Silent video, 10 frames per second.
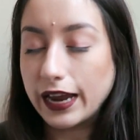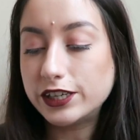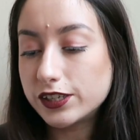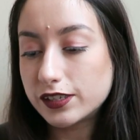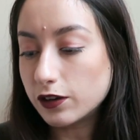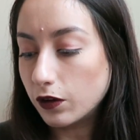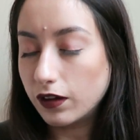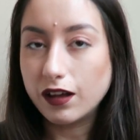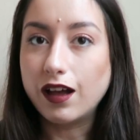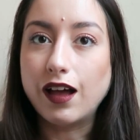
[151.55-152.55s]
I just,
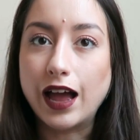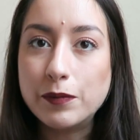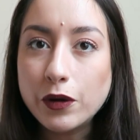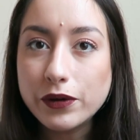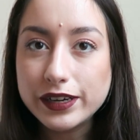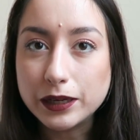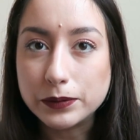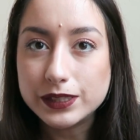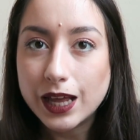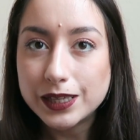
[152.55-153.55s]
I'm already
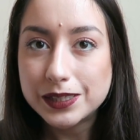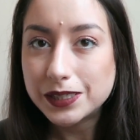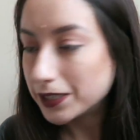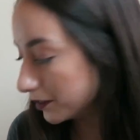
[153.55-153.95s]
obsessed.